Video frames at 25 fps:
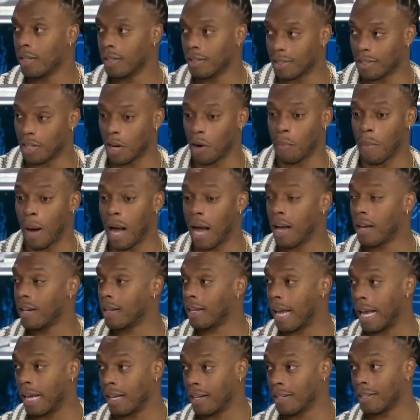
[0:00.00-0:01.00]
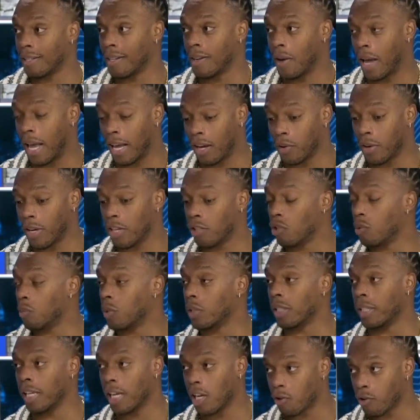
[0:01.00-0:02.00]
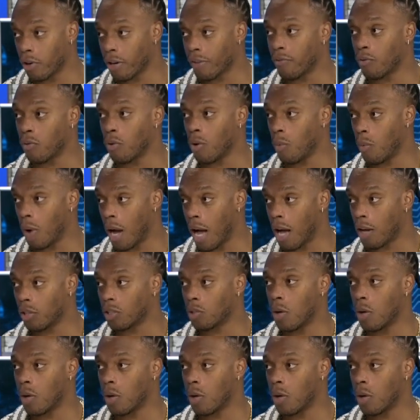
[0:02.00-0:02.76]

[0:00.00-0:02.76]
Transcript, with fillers: you know, my you know ankle injury was lingering for a while,